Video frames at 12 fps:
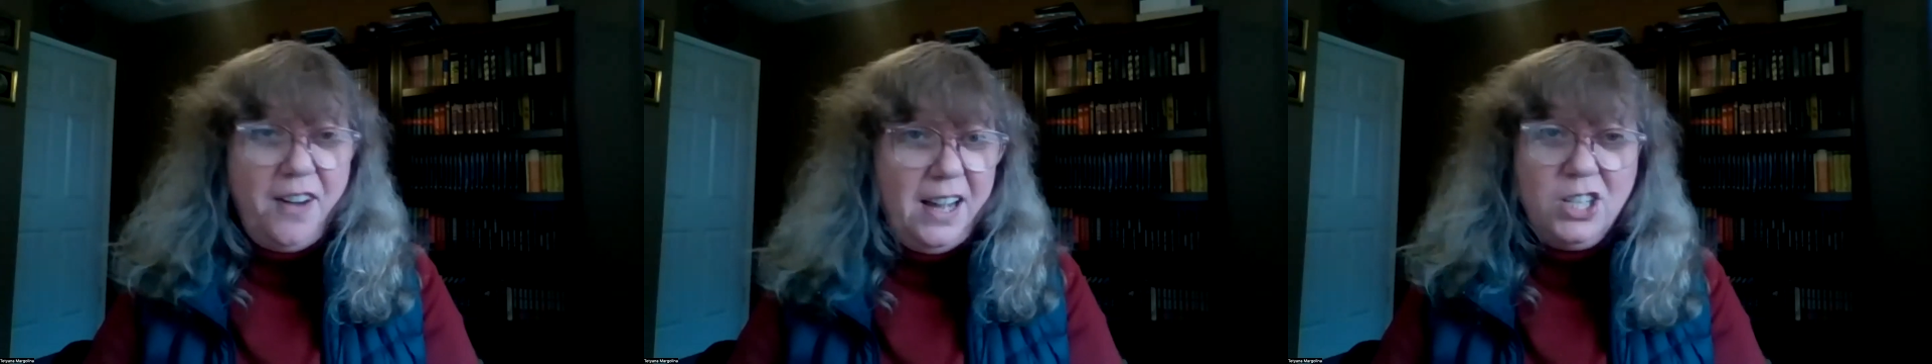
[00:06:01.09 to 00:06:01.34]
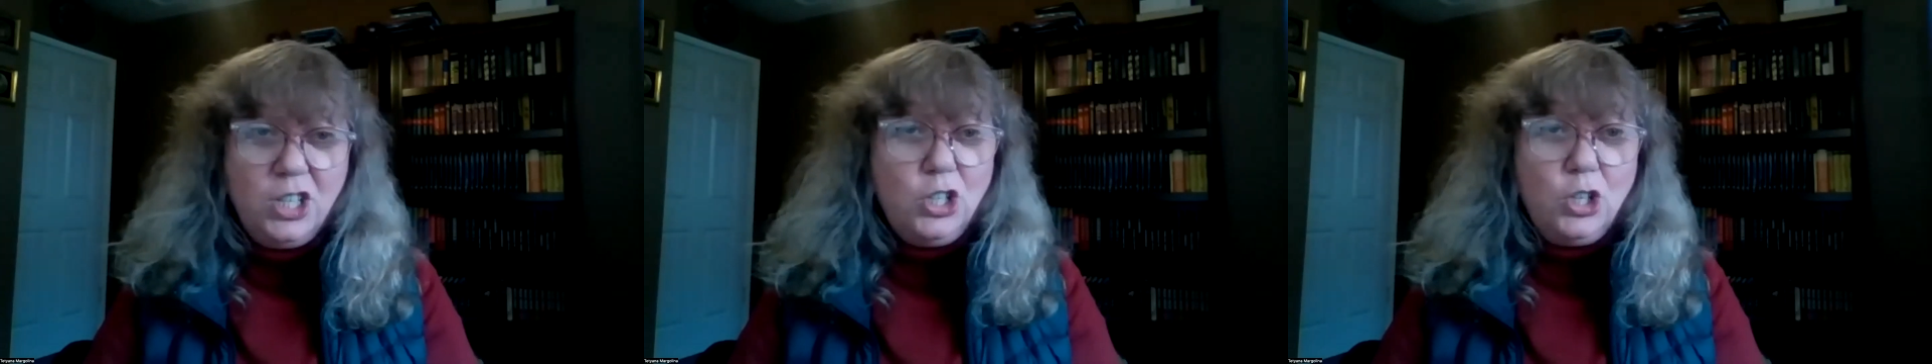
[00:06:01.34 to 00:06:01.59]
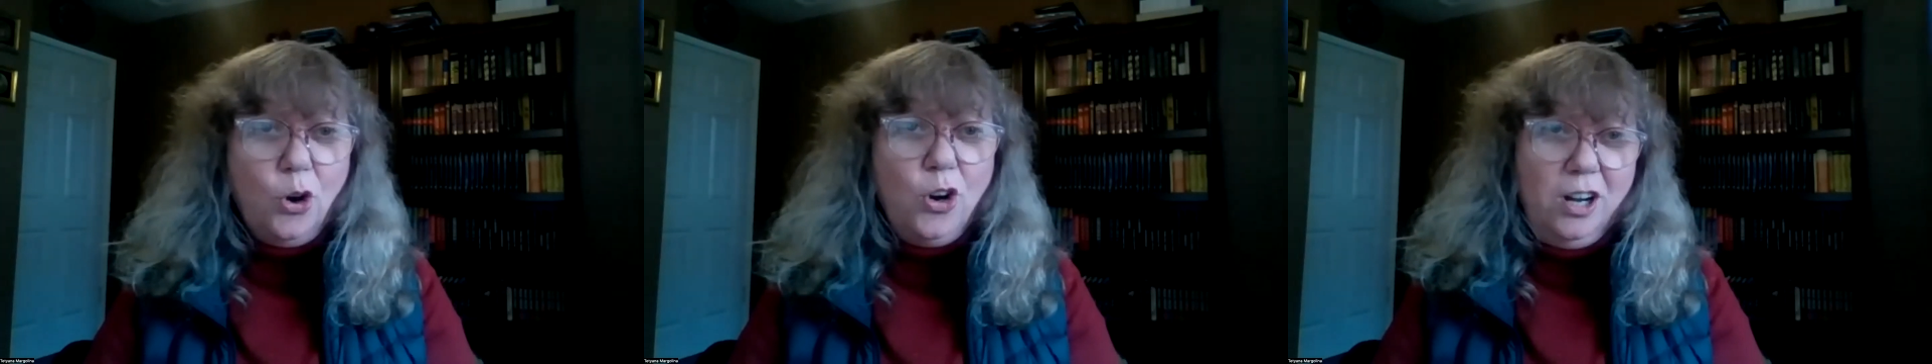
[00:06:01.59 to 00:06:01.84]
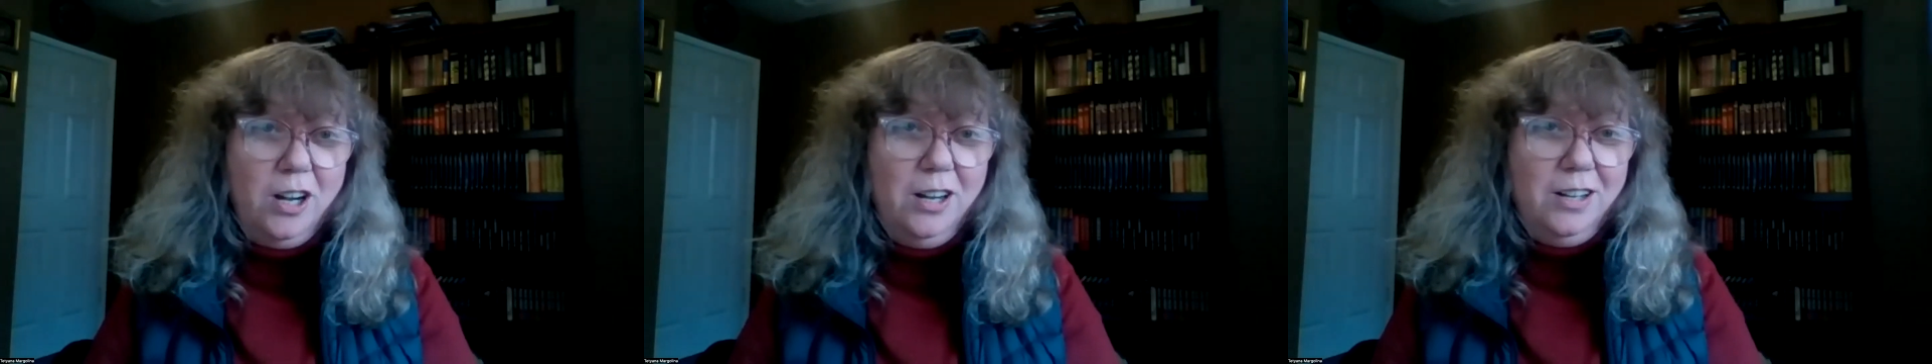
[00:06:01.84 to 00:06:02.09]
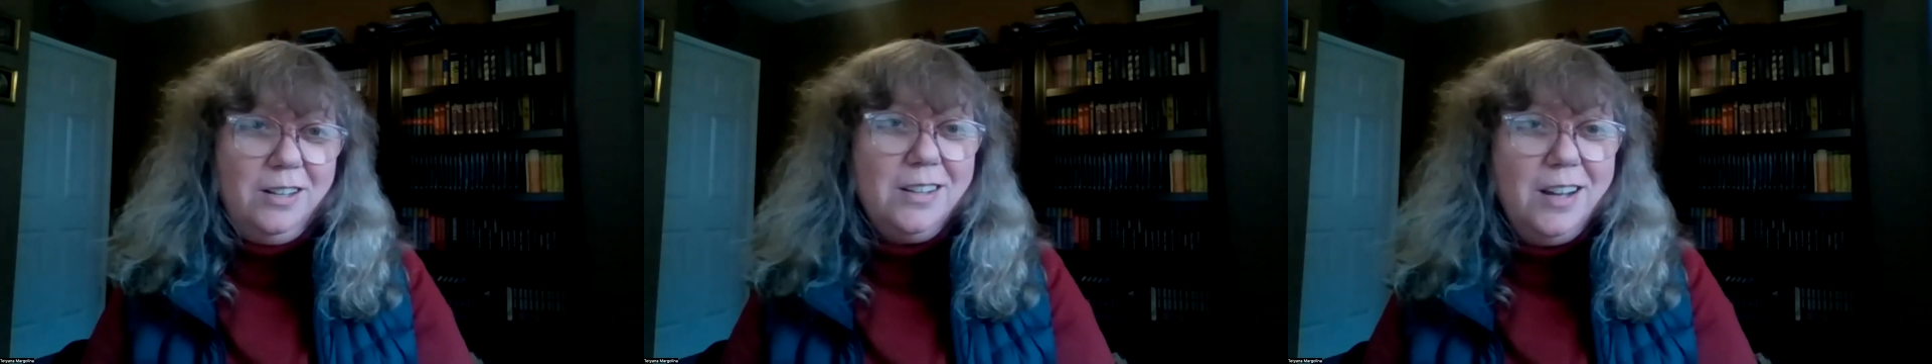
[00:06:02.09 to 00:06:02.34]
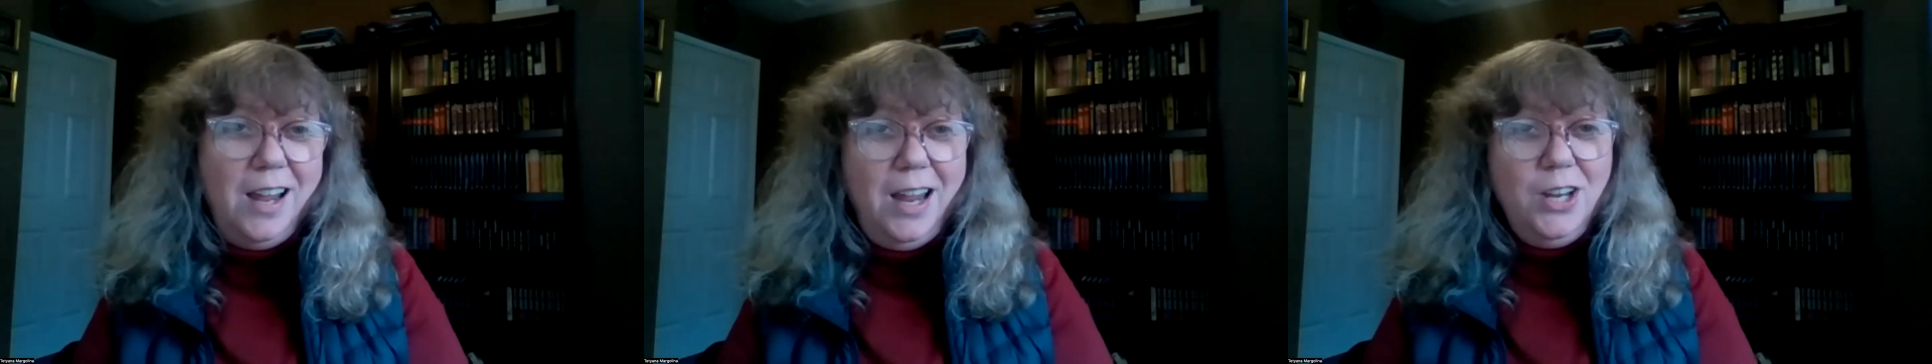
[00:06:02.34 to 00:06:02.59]
fast talker.
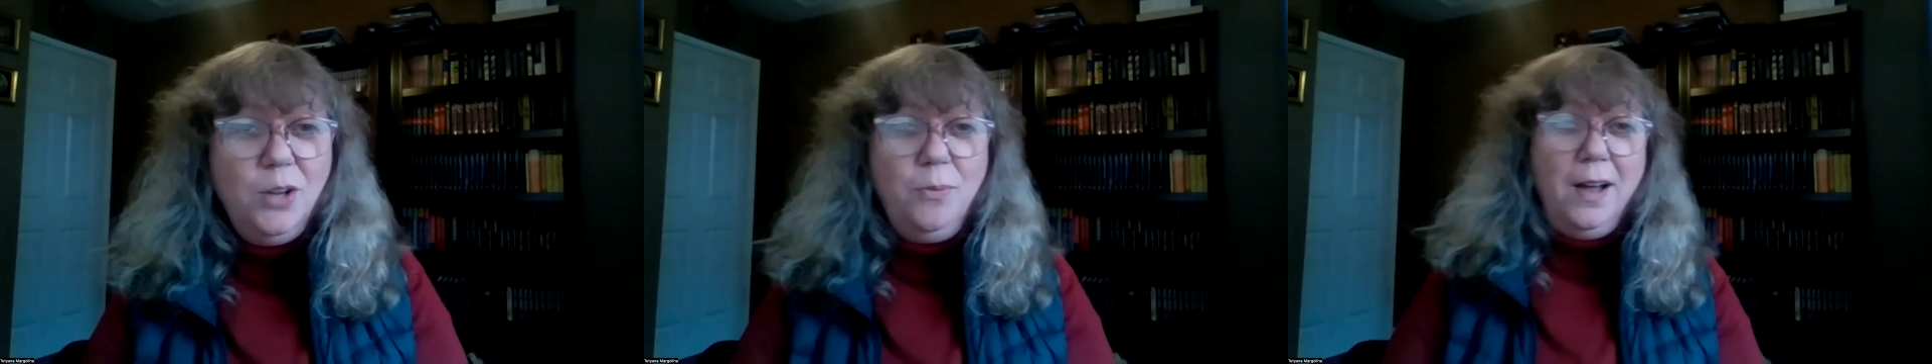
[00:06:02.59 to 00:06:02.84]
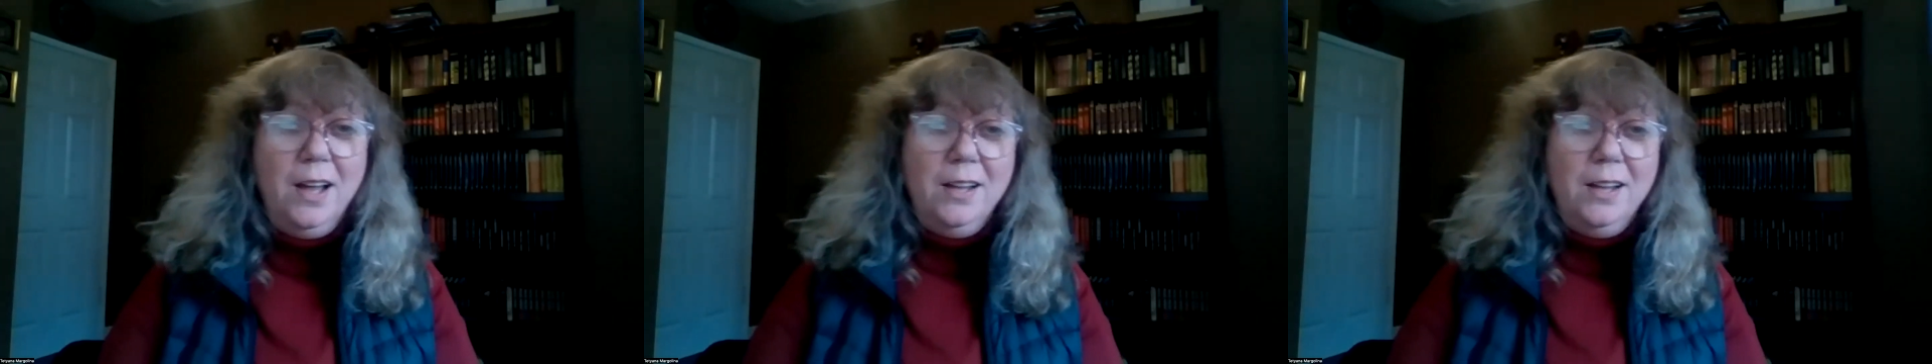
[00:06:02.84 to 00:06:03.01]
Anybody